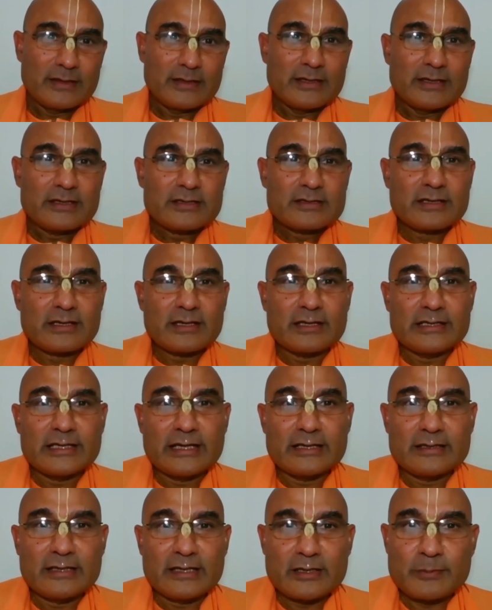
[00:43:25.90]
Sri
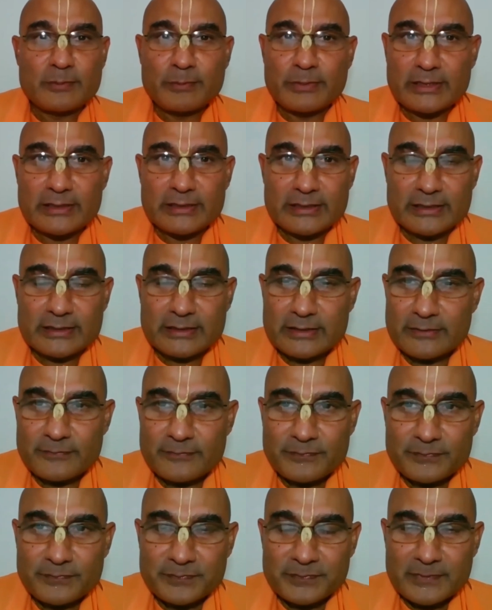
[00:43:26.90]
Gadadhara Pandit
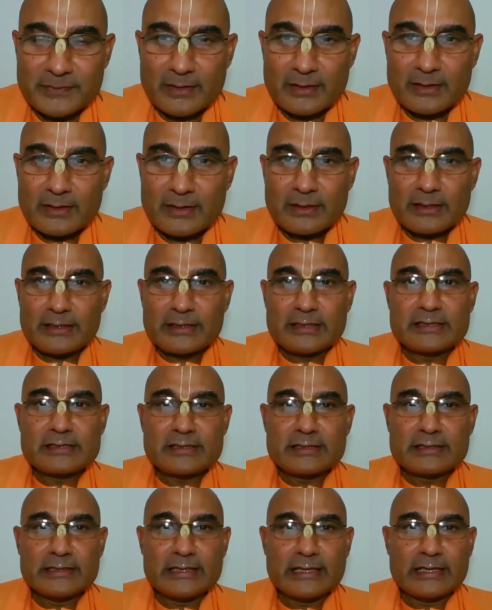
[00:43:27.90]
is
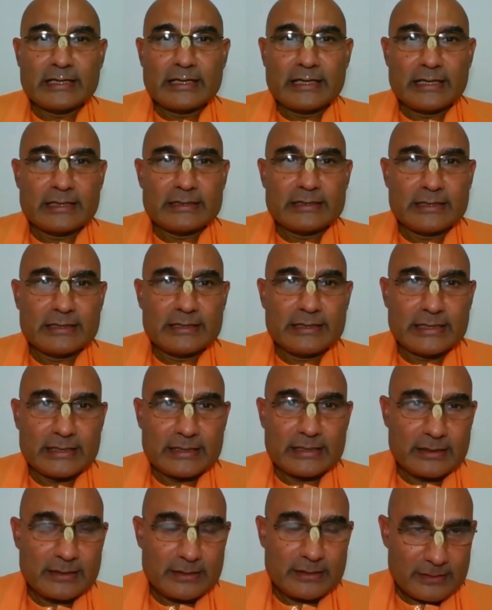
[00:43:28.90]
none other
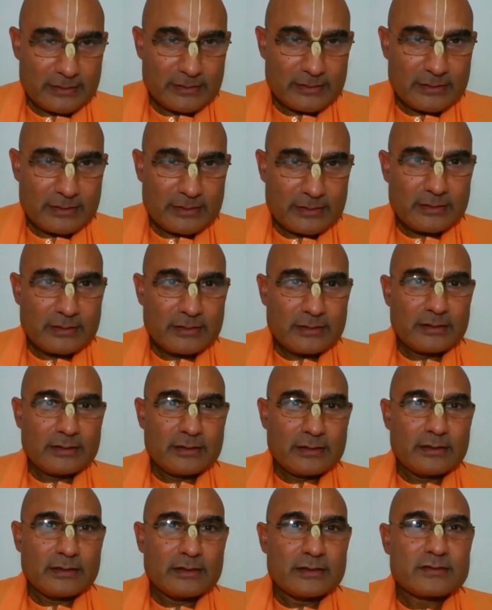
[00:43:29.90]
than
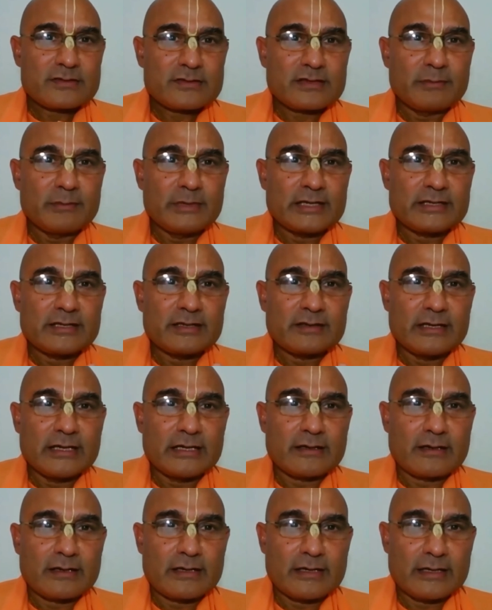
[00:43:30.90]
Srimati
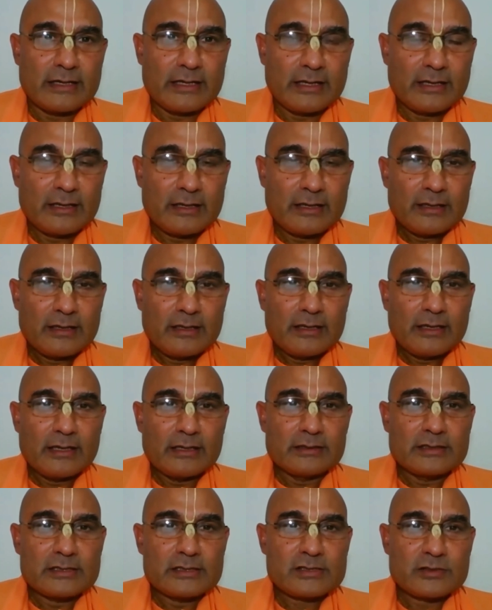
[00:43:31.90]
Radharani
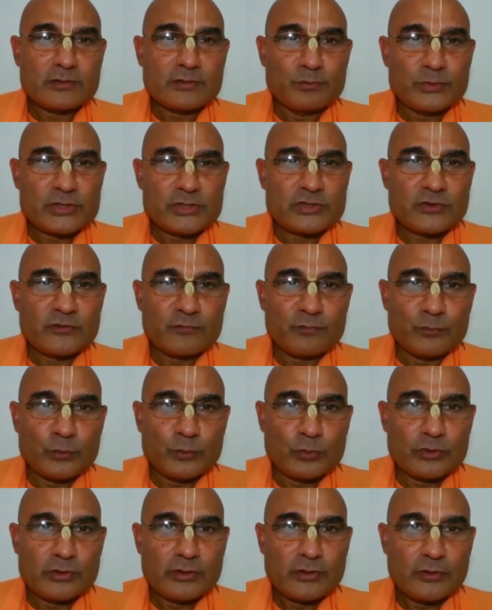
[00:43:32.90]
in the submissive
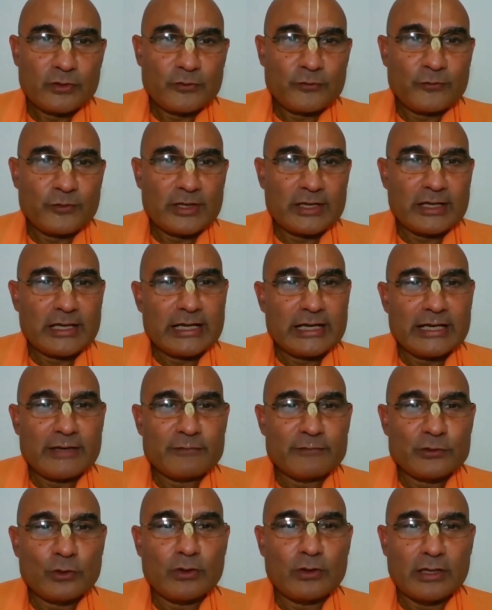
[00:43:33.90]
mood of feeling I have
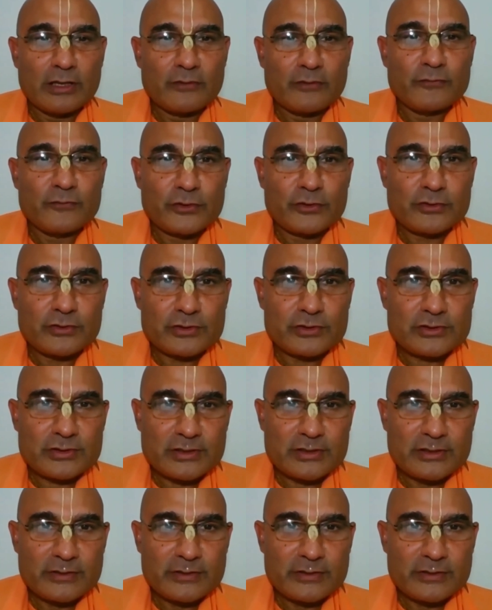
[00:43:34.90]
no love for Krishna.